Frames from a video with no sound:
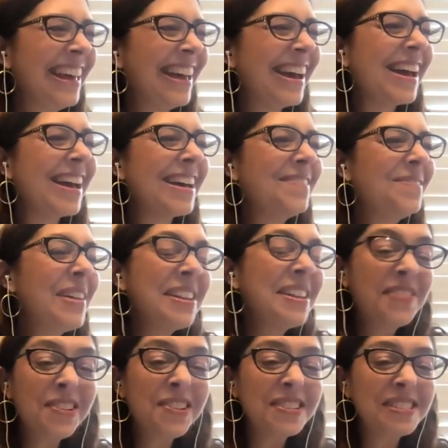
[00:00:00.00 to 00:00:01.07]
but if
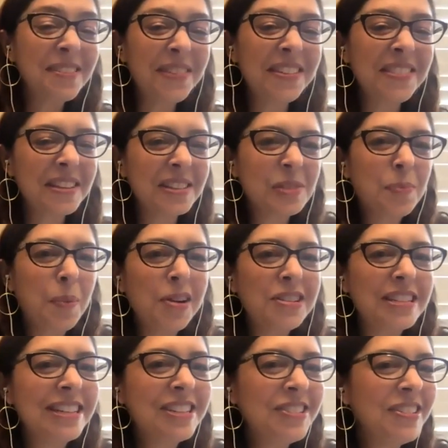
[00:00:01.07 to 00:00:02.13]
there's something that sparked
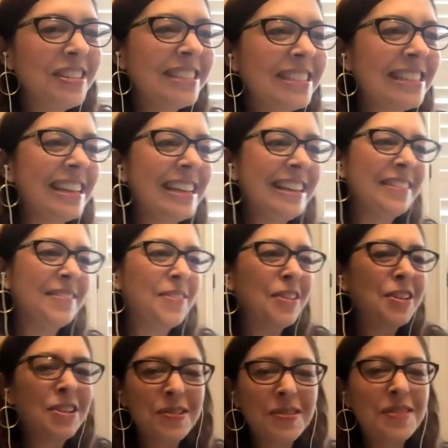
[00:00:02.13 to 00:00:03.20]
interest for
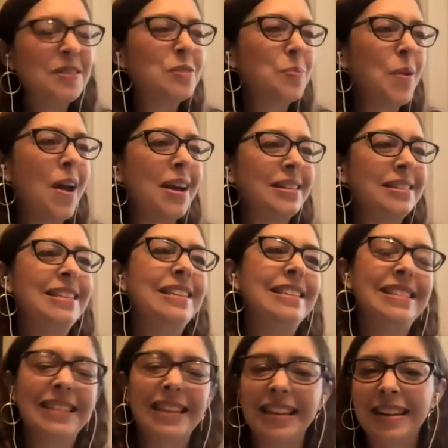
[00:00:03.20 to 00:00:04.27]
you in this practice,
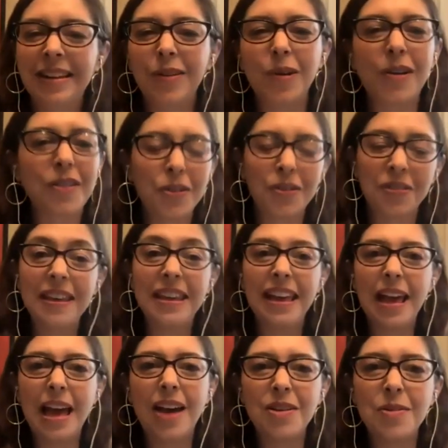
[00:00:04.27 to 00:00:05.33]
or you're
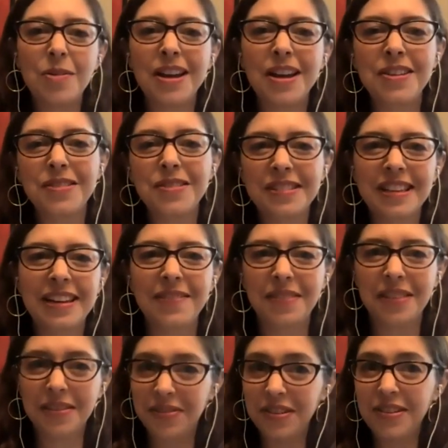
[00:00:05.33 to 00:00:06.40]
thinking how you might use it,
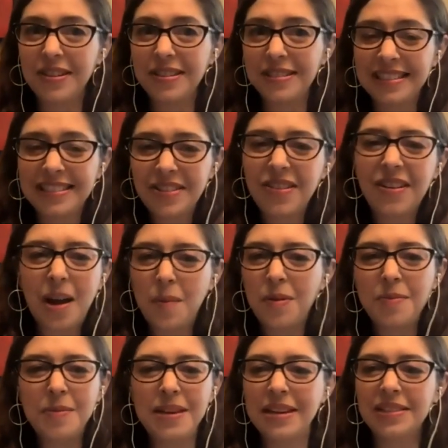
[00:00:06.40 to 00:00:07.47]
if there is there a couple
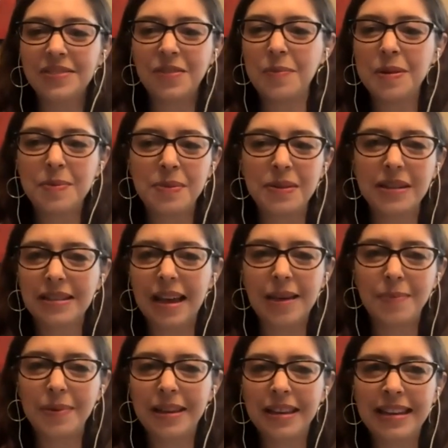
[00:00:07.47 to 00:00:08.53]
minutes for people to
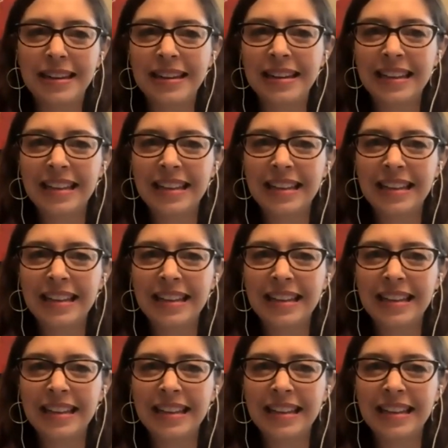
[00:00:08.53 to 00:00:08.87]
type in?